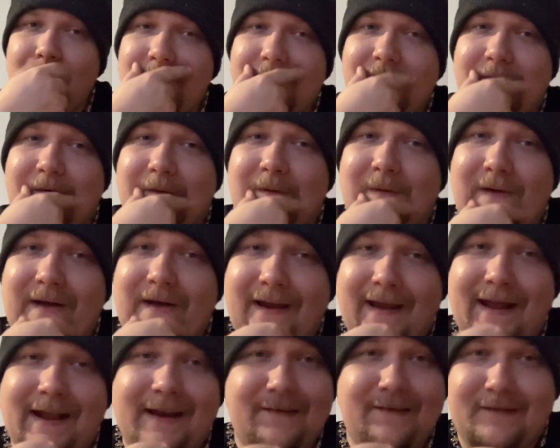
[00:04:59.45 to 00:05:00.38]
So,
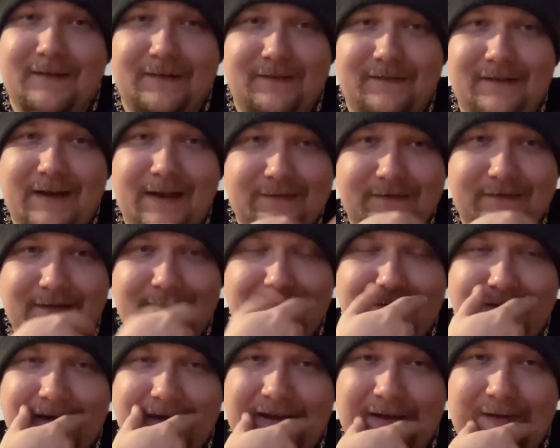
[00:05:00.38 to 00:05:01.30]
like, any
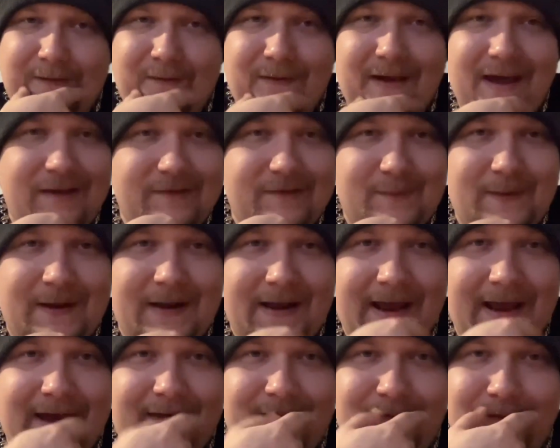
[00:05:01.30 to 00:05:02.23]
suggestions that you guys might
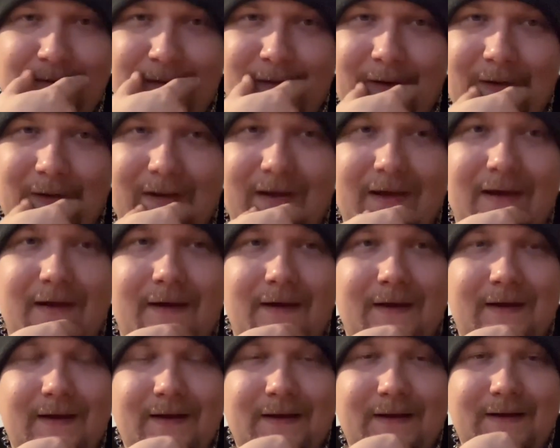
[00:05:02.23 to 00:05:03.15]
have, or
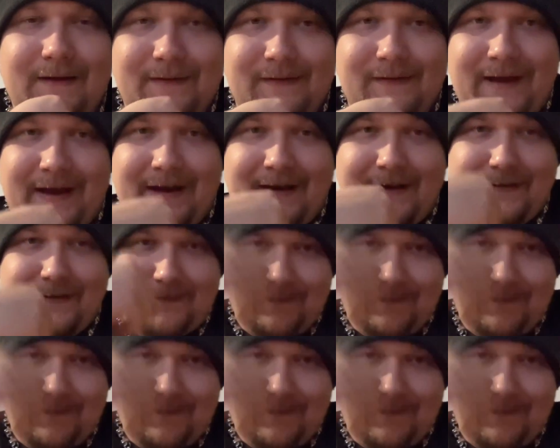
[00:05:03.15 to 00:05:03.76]
like